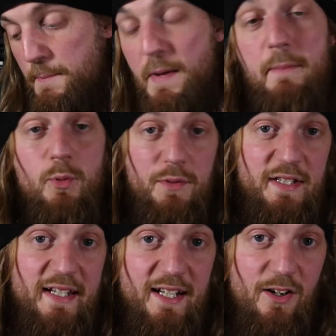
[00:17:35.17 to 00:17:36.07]
Maybe one
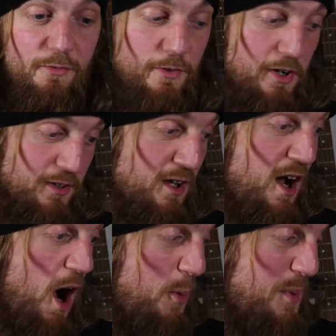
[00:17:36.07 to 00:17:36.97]
day get it on vinyl.
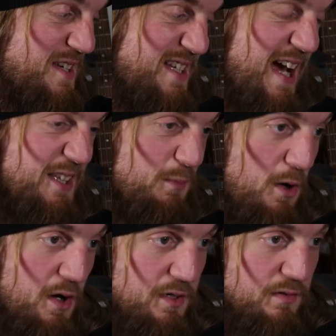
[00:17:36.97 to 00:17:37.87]
I'm a bit sad that
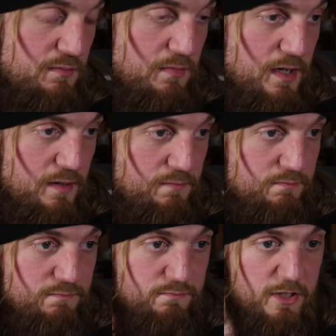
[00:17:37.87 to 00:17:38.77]
my
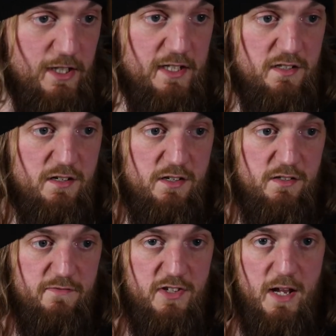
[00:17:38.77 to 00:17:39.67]
collector's edition
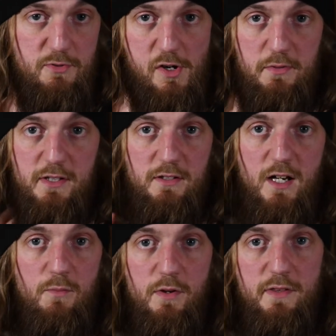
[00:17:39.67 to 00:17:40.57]
of Sam Show didn't
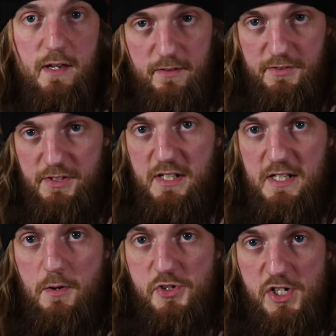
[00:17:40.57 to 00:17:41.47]
come with it. Like the
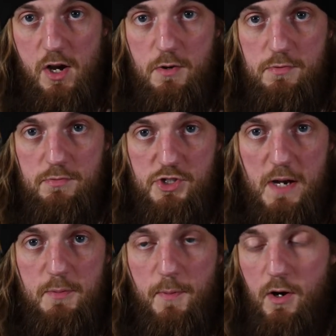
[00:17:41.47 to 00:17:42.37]
Neo Geo
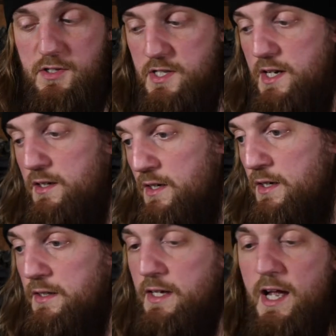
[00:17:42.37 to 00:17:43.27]
shaped box set
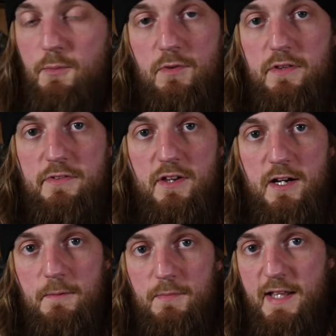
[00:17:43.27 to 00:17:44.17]
came with
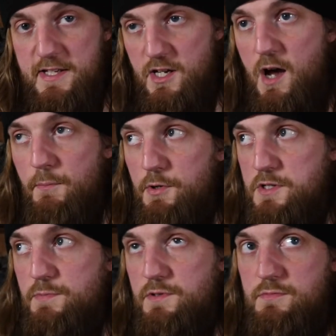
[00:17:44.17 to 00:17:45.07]
less art
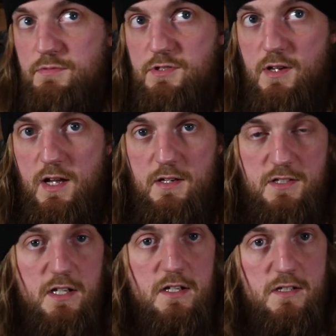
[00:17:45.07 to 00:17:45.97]
books but
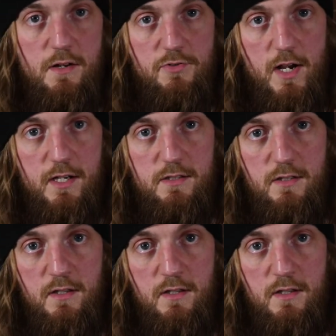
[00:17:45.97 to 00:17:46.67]
CD soundtracks.